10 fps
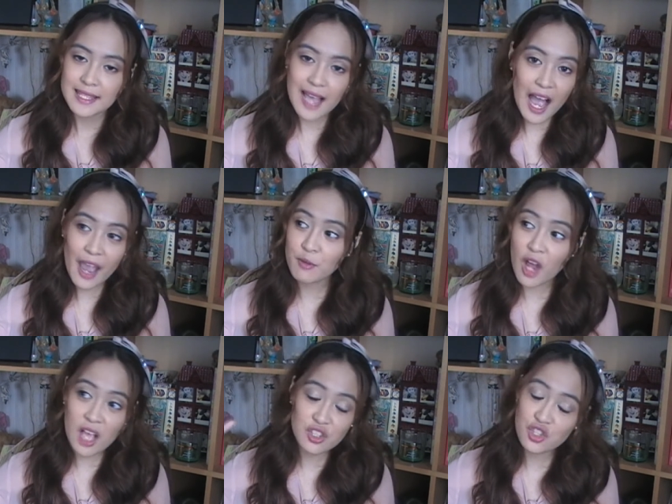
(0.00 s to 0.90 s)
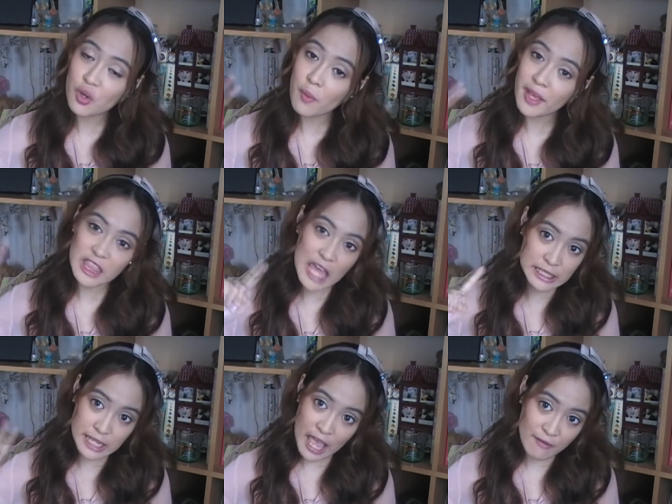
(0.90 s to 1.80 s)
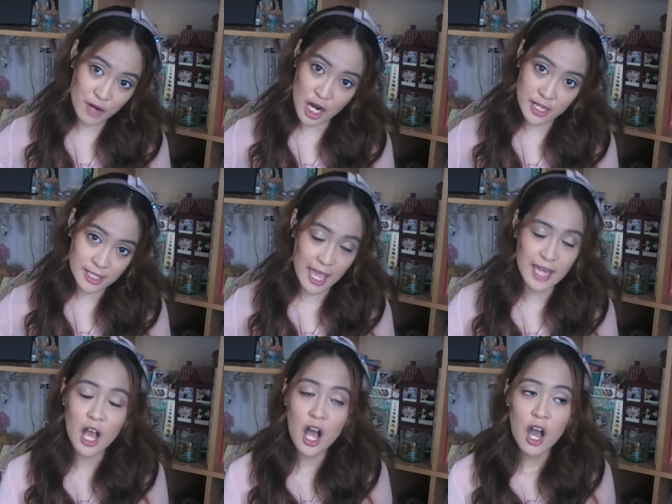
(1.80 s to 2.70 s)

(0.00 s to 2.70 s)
time. Not doing that ever again.